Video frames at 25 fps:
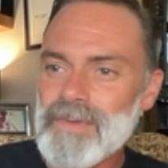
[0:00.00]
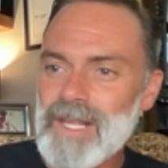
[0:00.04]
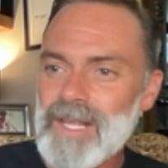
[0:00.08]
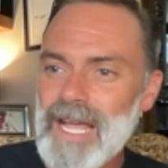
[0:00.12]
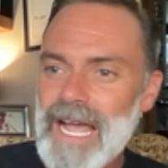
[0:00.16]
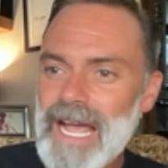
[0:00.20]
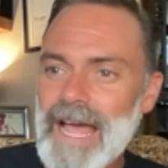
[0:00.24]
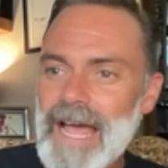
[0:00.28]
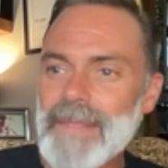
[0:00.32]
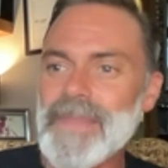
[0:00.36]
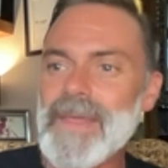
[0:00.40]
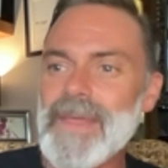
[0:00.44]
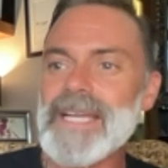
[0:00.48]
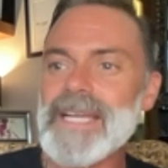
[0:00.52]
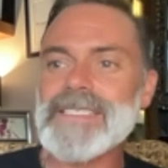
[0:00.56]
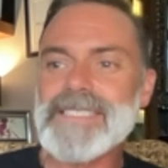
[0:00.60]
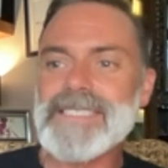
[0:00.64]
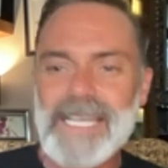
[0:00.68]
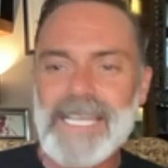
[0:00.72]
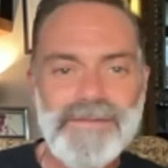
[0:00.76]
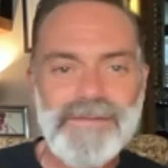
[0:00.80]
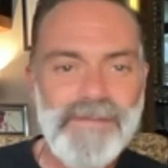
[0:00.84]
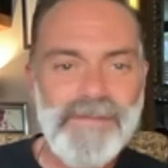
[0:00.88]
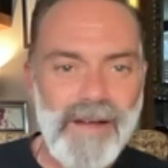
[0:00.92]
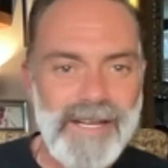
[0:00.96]
And they
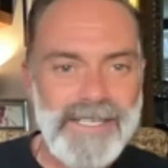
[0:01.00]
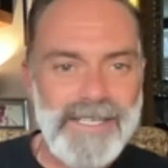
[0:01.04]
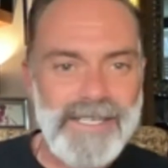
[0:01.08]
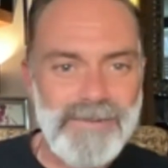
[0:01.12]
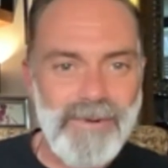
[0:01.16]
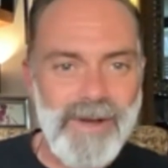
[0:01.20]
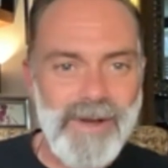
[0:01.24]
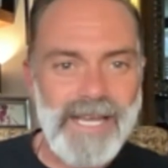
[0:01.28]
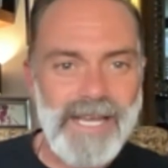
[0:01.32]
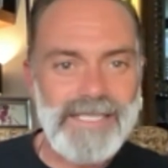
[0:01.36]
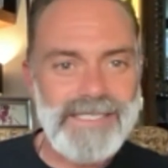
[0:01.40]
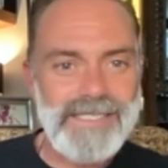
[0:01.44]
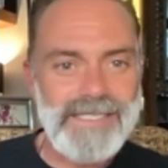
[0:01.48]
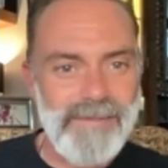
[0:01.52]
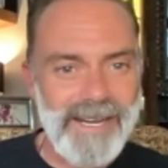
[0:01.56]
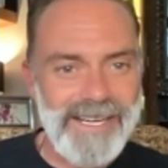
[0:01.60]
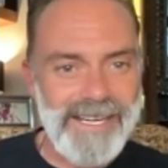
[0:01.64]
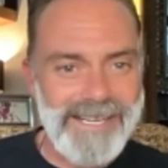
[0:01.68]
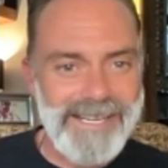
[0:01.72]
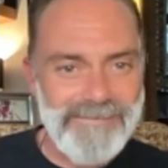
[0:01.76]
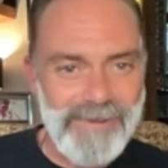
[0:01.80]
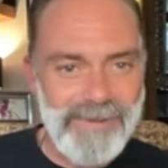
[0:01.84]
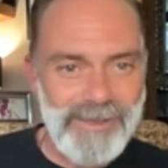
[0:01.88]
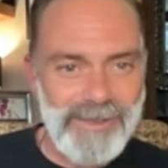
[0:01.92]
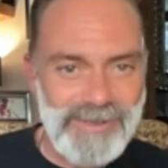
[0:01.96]
did find a way to make
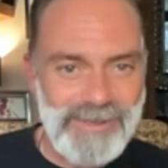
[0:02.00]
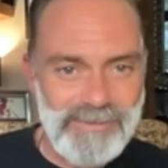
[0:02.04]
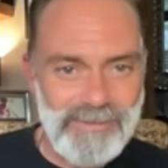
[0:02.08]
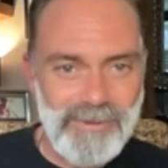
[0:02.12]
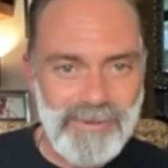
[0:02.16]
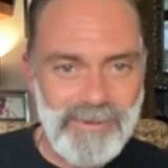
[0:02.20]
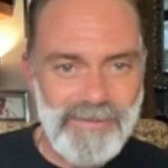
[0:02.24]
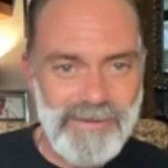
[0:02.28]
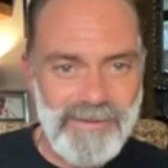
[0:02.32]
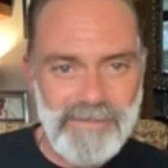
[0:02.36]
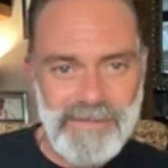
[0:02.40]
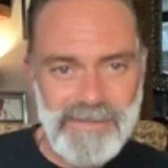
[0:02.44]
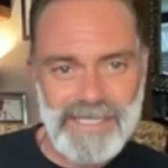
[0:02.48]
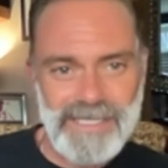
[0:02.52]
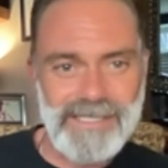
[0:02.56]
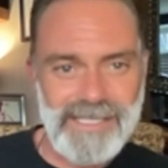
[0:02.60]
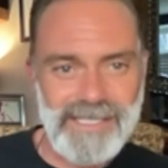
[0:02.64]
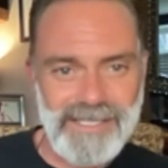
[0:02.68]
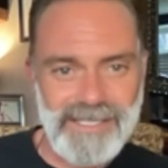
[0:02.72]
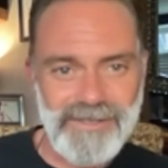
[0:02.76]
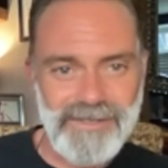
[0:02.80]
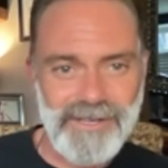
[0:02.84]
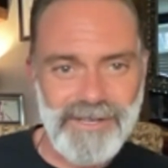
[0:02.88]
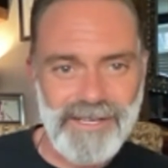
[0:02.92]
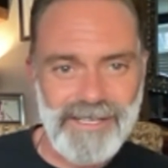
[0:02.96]
it possible for me to
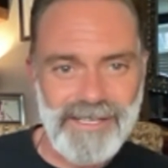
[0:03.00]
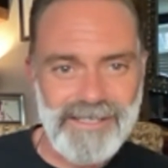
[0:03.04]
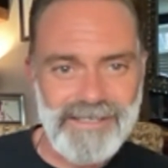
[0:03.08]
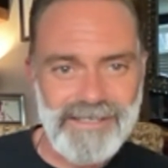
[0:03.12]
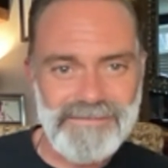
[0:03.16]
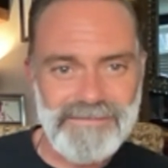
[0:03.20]
do it